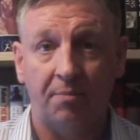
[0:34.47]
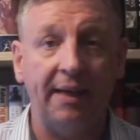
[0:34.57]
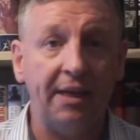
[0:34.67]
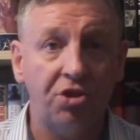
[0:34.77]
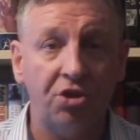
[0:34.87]

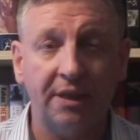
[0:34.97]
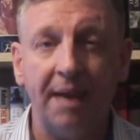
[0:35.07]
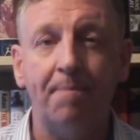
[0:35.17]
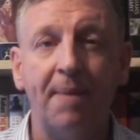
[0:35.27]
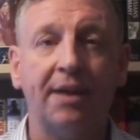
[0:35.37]
But let's just
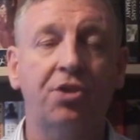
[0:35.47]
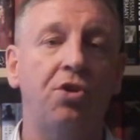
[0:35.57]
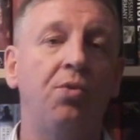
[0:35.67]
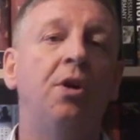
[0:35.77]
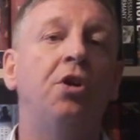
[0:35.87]
get back
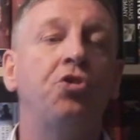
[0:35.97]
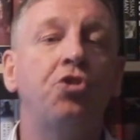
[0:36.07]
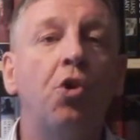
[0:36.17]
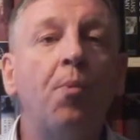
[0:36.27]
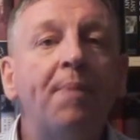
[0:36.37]
to
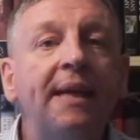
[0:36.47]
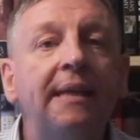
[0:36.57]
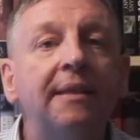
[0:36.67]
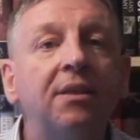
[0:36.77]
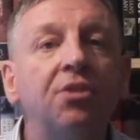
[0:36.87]
Joe
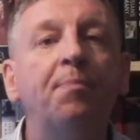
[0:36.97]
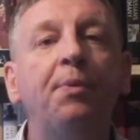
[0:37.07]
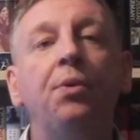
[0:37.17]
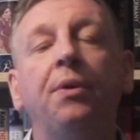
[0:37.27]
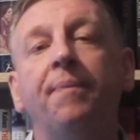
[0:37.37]
Pearce's
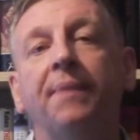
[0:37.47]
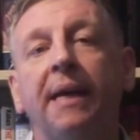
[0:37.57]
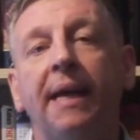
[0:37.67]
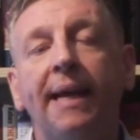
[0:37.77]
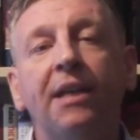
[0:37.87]
book.
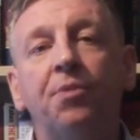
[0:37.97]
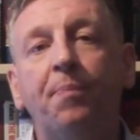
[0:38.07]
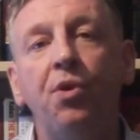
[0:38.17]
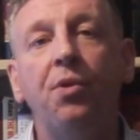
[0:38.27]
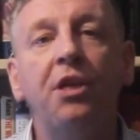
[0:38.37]
In his
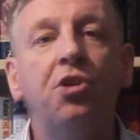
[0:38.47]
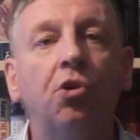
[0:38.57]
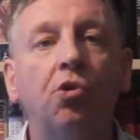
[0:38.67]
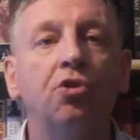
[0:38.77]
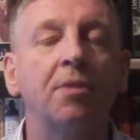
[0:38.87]
book, he
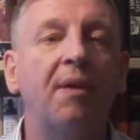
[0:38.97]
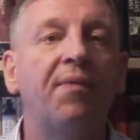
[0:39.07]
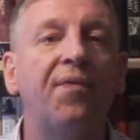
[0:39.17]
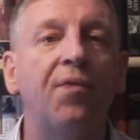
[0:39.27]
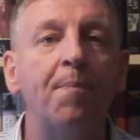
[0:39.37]
talks
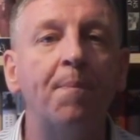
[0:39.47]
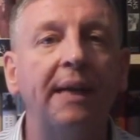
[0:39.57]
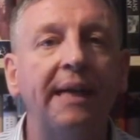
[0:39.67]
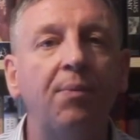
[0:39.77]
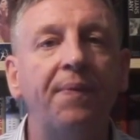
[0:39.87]
about
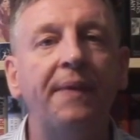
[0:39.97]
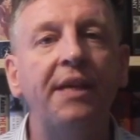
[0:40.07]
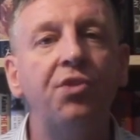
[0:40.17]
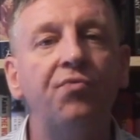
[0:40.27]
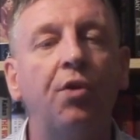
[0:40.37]
fumbling with
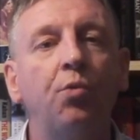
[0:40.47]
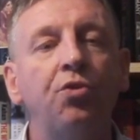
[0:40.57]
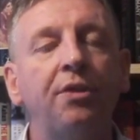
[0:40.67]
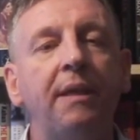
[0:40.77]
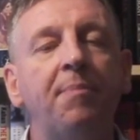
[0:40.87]
these
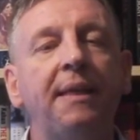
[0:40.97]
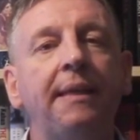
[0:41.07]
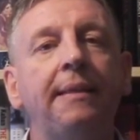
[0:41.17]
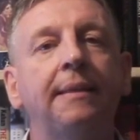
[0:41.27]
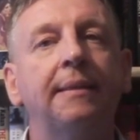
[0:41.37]
rosary
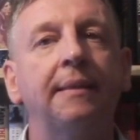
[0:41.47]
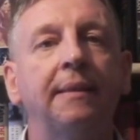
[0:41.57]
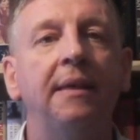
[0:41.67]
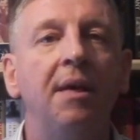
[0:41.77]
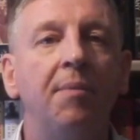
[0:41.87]
beads
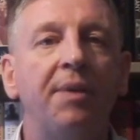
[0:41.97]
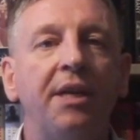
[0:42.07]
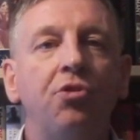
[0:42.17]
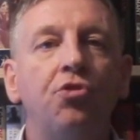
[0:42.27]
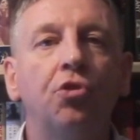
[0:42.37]
and
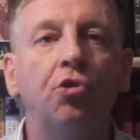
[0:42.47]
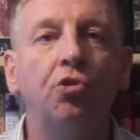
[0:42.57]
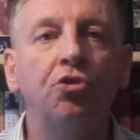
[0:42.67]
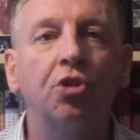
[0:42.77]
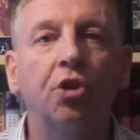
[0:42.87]
being
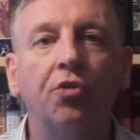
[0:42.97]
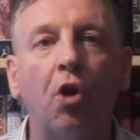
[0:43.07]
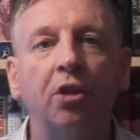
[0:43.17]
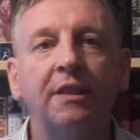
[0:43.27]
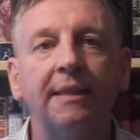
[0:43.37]
drawn to
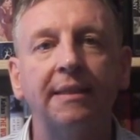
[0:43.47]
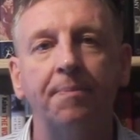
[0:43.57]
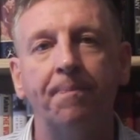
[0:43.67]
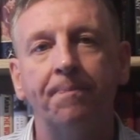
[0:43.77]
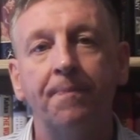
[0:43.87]

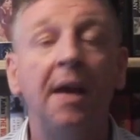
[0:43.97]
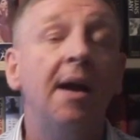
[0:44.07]
Catholicism.